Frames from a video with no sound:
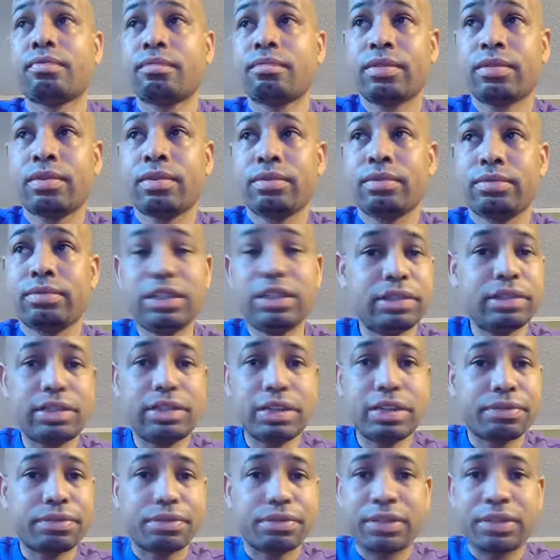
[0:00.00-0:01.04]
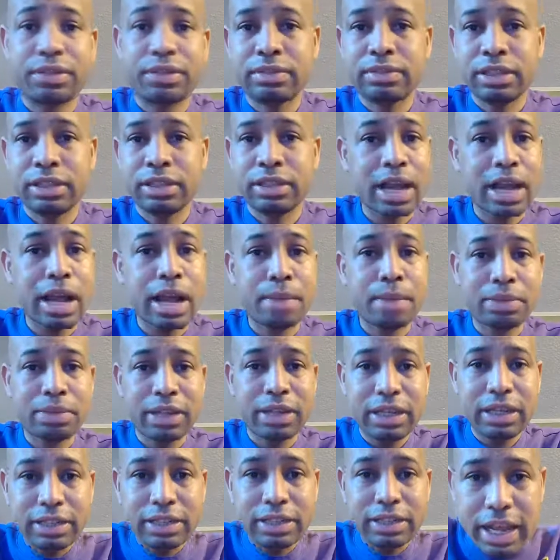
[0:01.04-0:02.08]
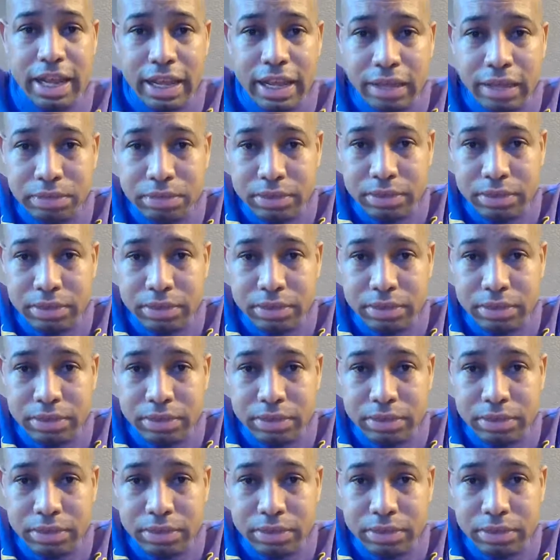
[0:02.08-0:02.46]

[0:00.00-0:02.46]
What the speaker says: This is different. This guy plays games.